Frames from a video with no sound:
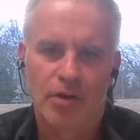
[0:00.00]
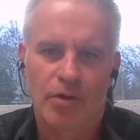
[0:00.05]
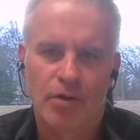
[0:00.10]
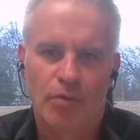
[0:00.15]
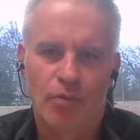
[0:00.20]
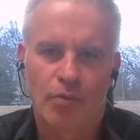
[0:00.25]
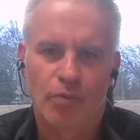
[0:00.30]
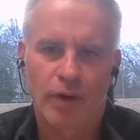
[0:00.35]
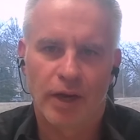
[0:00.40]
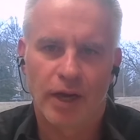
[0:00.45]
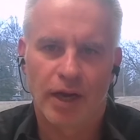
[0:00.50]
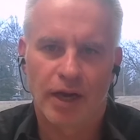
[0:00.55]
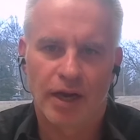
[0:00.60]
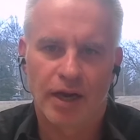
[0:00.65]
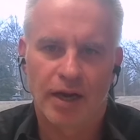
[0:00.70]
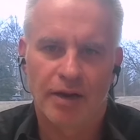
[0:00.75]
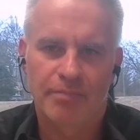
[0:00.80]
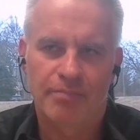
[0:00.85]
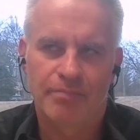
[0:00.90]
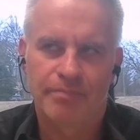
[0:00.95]
We
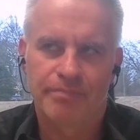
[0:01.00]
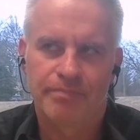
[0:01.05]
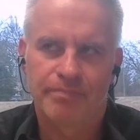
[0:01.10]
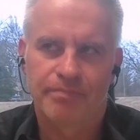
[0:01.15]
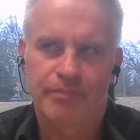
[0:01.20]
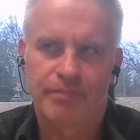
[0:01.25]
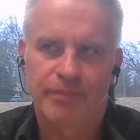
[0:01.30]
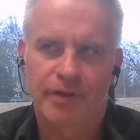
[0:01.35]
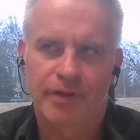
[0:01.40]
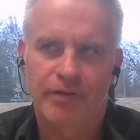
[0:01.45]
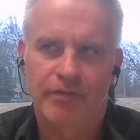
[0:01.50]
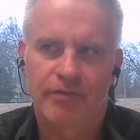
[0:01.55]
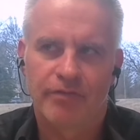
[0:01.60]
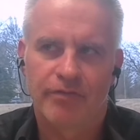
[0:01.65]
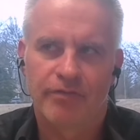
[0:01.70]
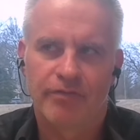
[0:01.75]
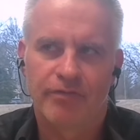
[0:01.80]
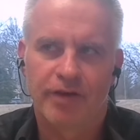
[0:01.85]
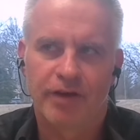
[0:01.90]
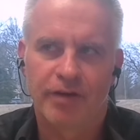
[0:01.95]
are
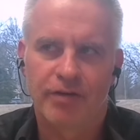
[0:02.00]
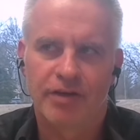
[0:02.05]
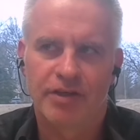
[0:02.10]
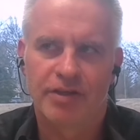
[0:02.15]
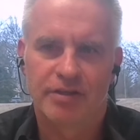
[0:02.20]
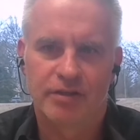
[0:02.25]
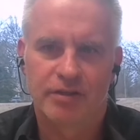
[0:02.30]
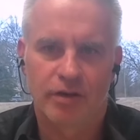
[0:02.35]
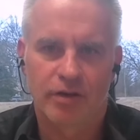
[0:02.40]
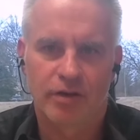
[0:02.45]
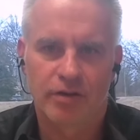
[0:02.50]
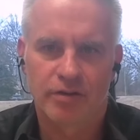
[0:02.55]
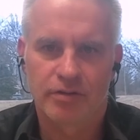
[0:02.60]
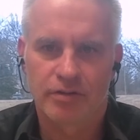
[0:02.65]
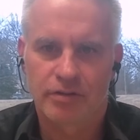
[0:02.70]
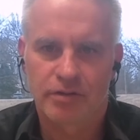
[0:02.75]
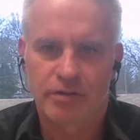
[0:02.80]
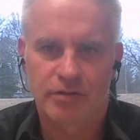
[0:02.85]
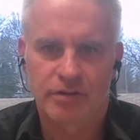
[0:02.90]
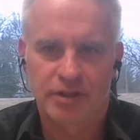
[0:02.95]
focused on
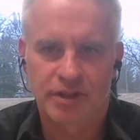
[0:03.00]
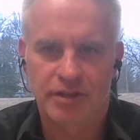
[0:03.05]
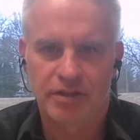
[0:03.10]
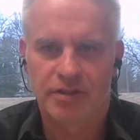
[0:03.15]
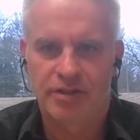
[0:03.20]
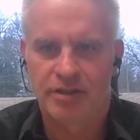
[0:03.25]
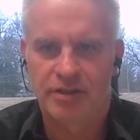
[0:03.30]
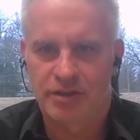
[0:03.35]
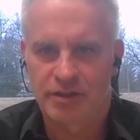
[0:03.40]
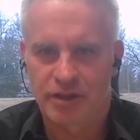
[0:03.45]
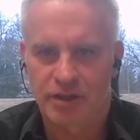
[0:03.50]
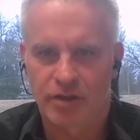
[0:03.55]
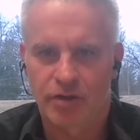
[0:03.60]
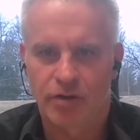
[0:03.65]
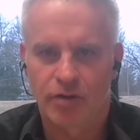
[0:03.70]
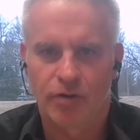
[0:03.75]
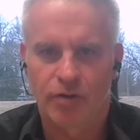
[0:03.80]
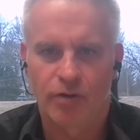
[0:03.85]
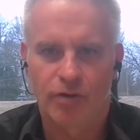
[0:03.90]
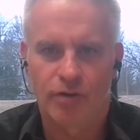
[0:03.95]
continuing to
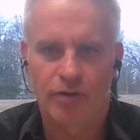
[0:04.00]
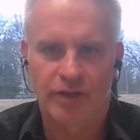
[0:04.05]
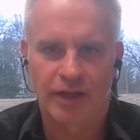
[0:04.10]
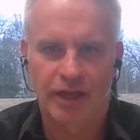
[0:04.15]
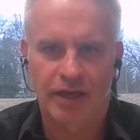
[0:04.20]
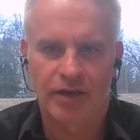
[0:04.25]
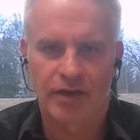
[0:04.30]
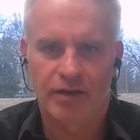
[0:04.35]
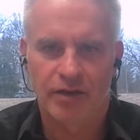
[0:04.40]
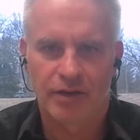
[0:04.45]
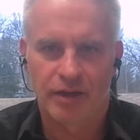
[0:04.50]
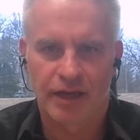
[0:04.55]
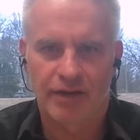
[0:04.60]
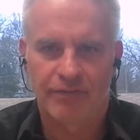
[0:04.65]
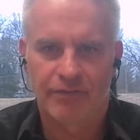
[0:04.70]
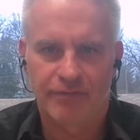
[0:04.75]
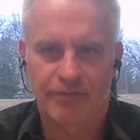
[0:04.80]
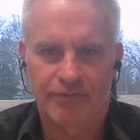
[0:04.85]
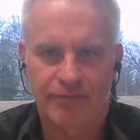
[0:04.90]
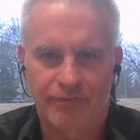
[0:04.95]
secure that
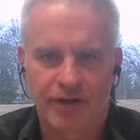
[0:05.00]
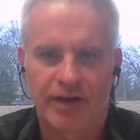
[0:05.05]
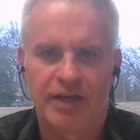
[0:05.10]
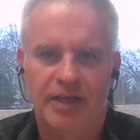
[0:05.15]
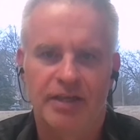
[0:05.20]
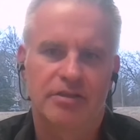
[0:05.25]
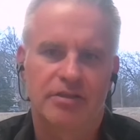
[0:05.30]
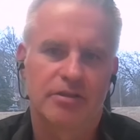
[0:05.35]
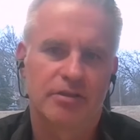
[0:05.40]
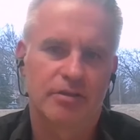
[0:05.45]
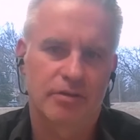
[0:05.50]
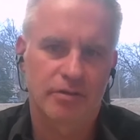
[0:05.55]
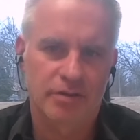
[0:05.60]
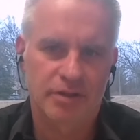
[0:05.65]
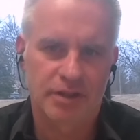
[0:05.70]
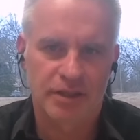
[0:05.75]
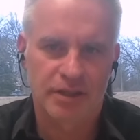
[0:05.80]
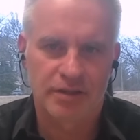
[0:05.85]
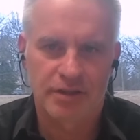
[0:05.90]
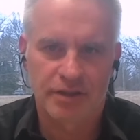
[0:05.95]
funding to
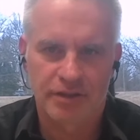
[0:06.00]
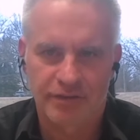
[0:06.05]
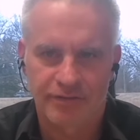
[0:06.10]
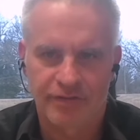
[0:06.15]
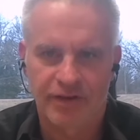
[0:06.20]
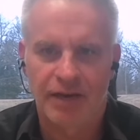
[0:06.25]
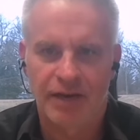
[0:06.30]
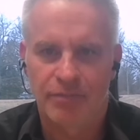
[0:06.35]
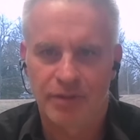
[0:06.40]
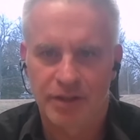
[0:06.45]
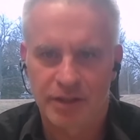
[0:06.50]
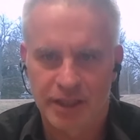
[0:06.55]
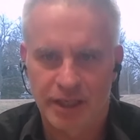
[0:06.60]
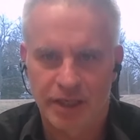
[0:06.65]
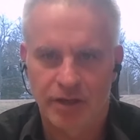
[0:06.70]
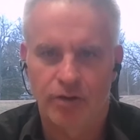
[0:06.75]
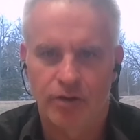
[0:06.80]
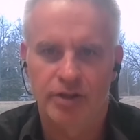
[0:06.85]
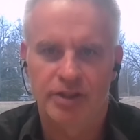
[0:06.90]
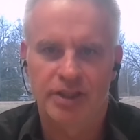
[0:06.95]
continue to develop the
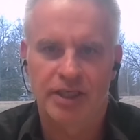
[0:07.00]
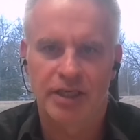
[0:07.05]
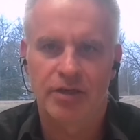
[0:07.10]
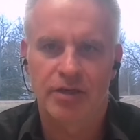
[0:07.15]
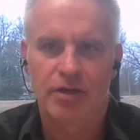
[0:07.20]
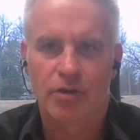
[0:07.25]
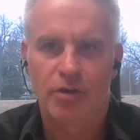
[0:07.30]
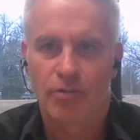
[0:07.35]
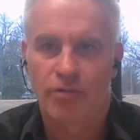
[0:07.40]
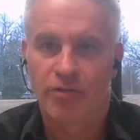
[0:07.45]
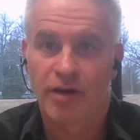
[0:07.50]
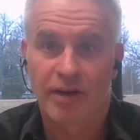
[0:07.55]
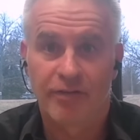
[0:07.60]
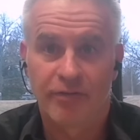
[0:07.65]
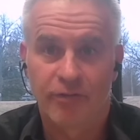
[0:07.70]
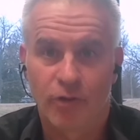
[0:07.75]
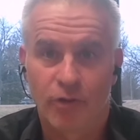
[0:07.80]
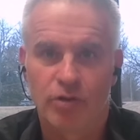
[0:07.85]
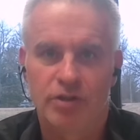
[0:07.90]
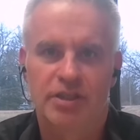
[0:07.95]
technology. Really
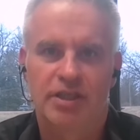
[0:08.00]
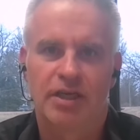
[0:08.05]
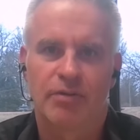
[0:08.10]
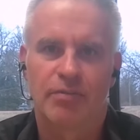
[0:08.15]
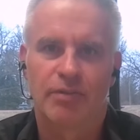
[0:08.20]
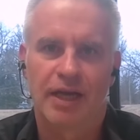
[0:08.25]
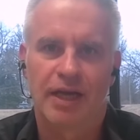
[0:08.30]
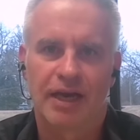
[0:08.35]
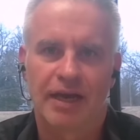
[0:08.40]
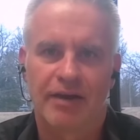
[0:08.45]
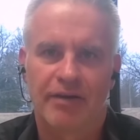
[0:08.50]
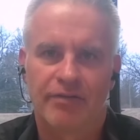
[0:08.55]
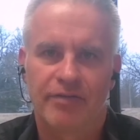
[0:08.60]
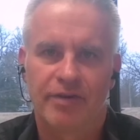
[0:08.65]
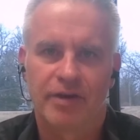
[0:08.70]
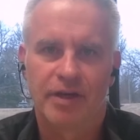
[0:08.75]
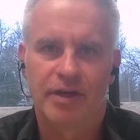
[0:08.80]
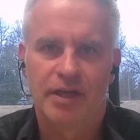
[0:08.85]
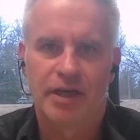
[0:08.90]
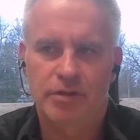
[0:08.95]
fortunate we have
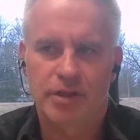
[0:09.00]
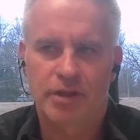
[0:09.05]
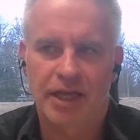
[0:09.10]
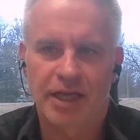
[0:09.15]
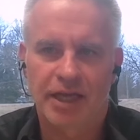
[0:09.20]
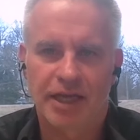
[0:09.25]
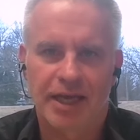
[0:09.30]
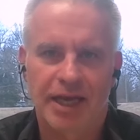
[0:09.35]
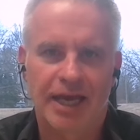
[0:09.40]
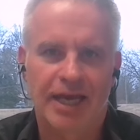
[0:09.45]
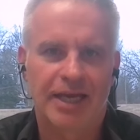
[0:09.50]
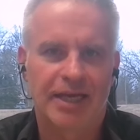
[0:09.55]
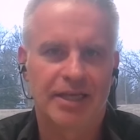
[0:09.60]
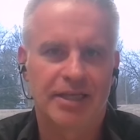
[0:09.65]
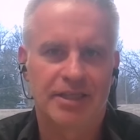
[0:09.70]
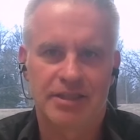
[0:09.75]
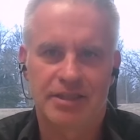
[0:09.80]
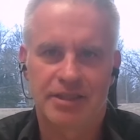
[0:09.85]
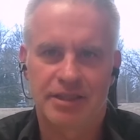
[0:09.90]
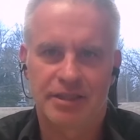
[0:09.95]

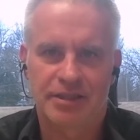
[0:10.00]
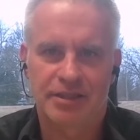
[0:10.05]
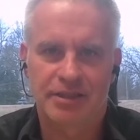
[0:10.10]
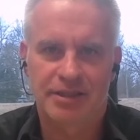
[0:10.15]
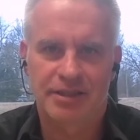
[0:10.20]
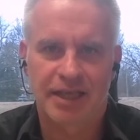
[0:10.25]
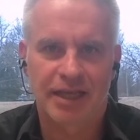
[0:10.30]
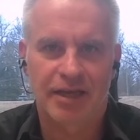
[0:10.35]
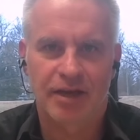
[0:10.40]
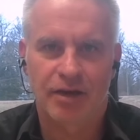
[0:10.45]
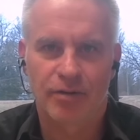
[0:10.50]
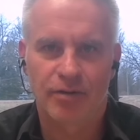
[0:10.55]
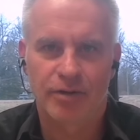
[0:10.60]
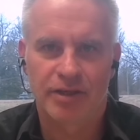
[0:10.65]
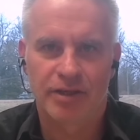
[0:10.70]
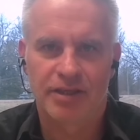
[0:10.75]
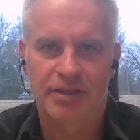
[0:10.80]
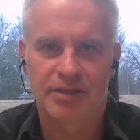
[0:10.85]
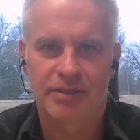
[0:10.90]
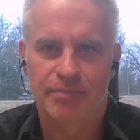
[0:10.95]
engaged
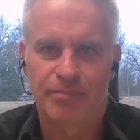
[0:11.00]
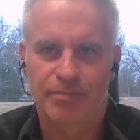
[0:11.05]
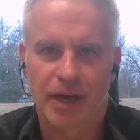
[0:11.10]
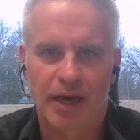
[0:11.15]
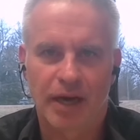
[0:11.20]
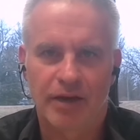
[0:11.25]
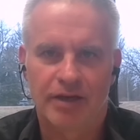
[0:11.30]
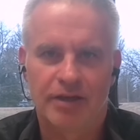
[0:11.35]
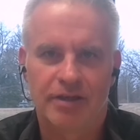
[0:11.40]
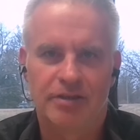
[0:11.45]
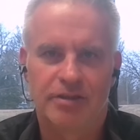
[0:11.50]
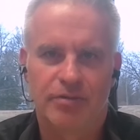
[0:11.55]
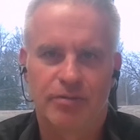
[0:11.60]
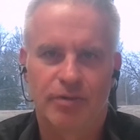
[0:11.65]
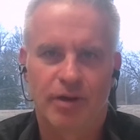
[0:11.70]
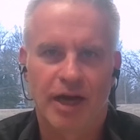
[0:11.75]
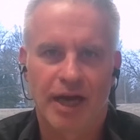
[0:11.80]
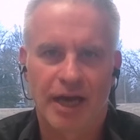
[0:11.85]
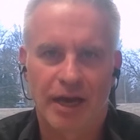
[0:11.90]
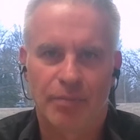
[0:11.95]
stakeholders and partners
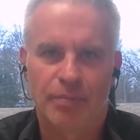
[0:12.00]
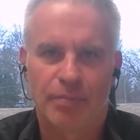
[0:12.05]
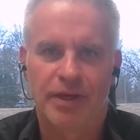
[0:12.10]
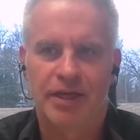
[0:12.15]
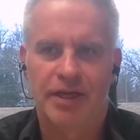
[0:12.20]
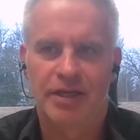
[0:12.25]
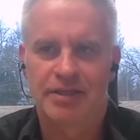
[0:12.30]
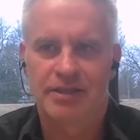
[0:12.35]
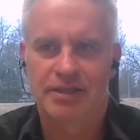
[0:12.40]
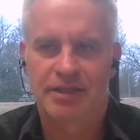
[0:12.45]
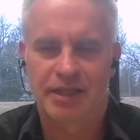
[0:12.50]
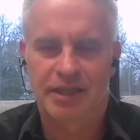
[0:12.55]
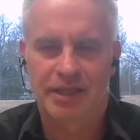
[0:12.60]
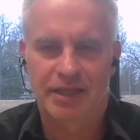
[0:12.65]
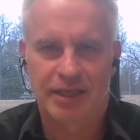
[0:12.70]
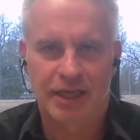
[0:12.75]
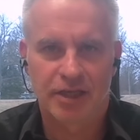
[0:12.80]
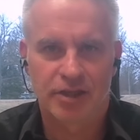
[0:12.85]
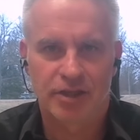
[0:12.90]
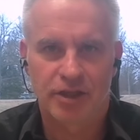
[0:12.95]
who are helping us
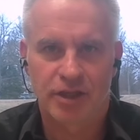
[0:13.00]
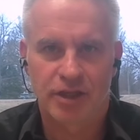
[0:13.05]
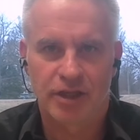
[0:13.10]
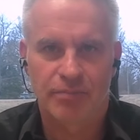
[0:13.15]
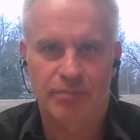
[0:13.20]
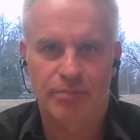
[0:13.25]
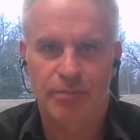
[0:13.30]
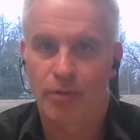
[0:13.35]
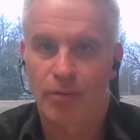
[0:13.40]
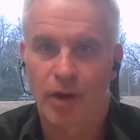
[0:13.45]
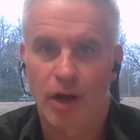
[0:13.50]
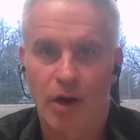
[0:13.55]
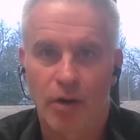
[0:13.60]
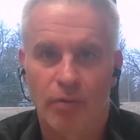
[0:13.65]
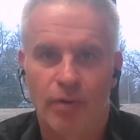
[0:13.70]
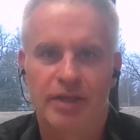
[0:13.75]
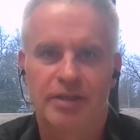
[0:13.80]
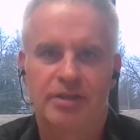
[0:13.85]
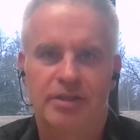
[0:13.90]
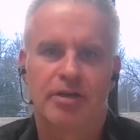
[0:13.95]
in that journey, but we're
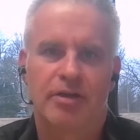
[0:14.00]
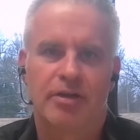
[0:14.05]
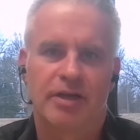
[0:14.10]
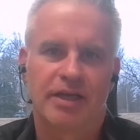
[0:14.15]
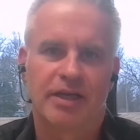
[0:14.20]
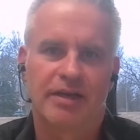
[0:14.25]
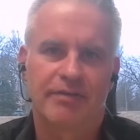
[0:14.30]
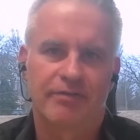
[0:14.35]
always looking